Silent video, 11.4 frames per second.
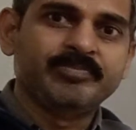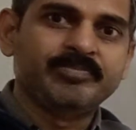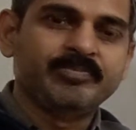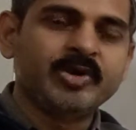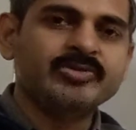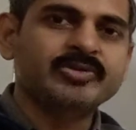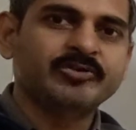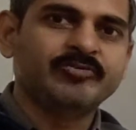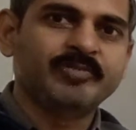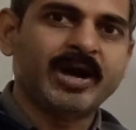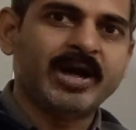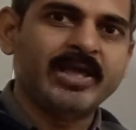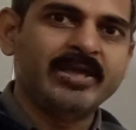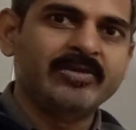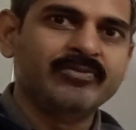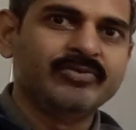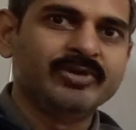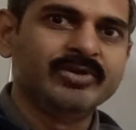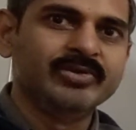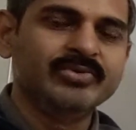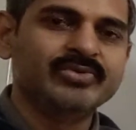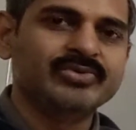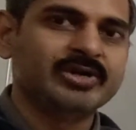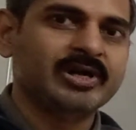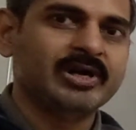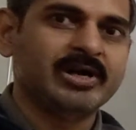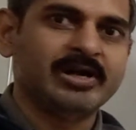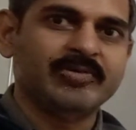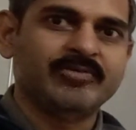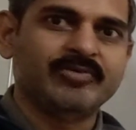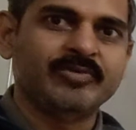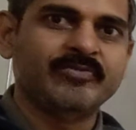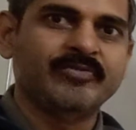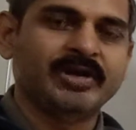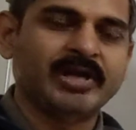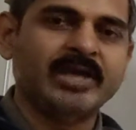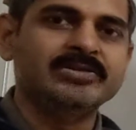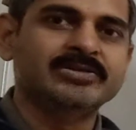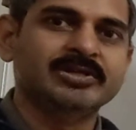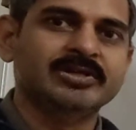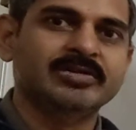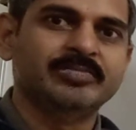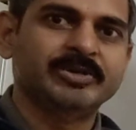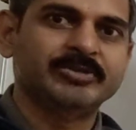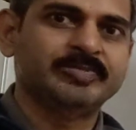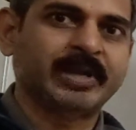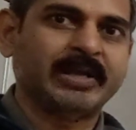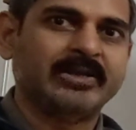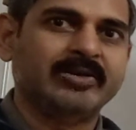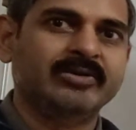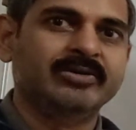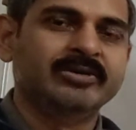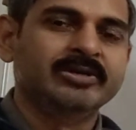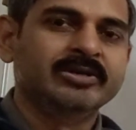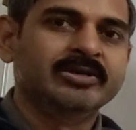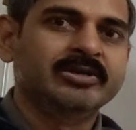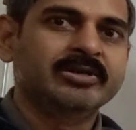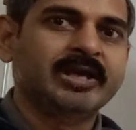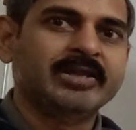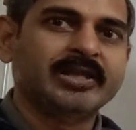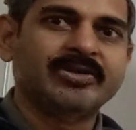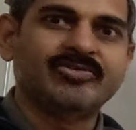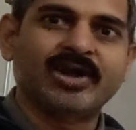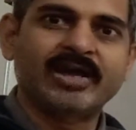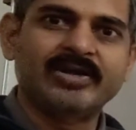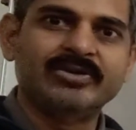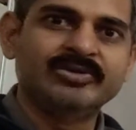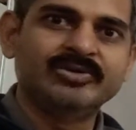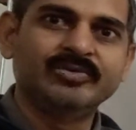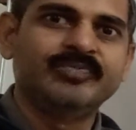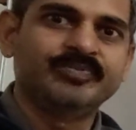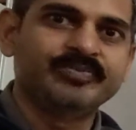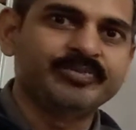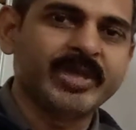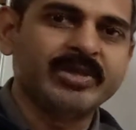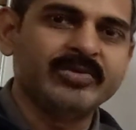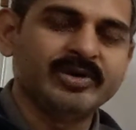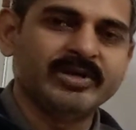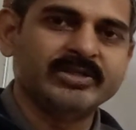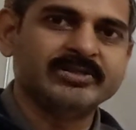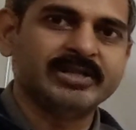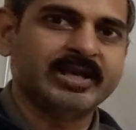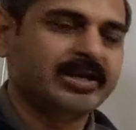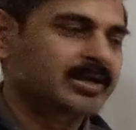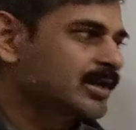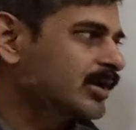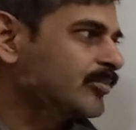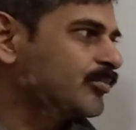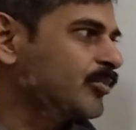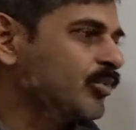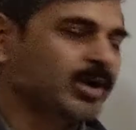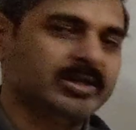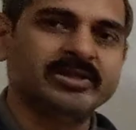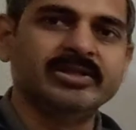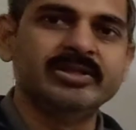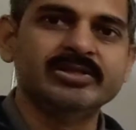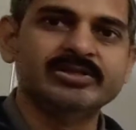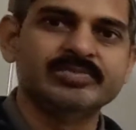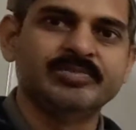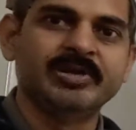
most of my views are from the financial perspective, as I try to make you understand what this